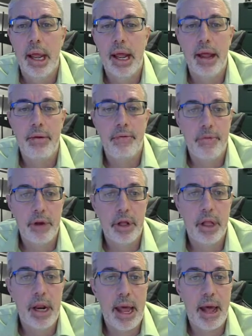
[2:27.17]
and
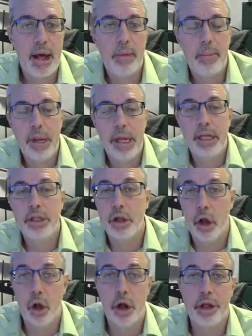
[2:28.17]
fill it out based
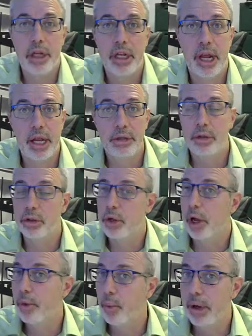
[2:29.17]
on the tax return.
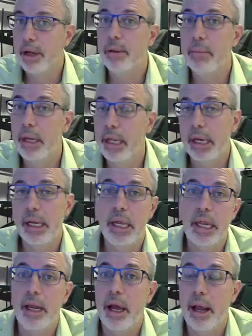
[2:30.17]
So I would recommend
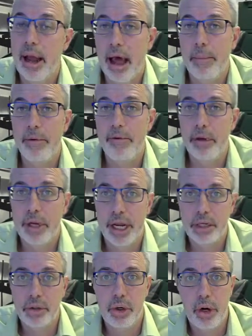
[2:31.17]
getting a copy of the
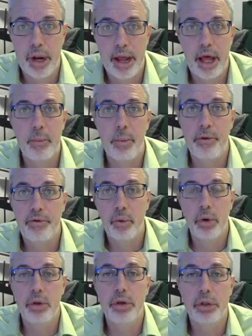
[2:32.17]
tax return out
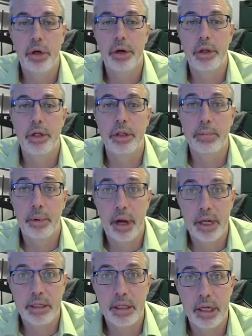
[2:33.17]
before you start this
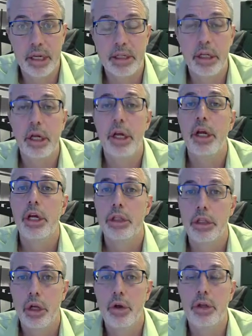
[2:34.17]
process
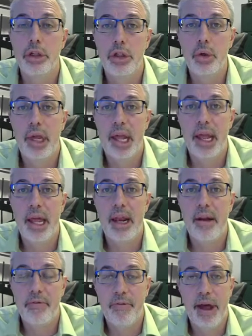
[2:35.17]
so that you
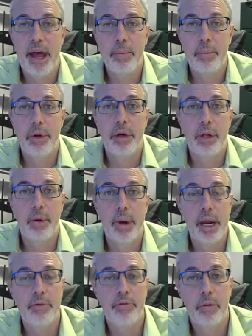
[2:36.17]
can in fact put in the
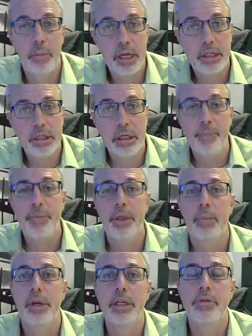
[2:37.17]
right information,
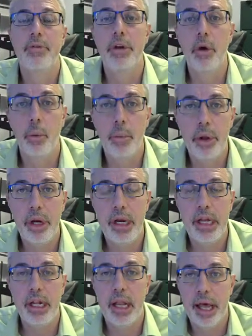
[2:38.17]
because if you don't put it
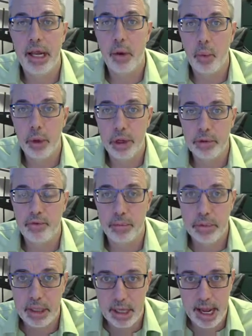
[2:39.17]
in like it was
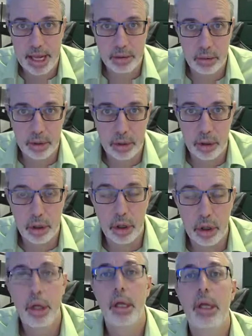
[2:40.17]
from the tax return,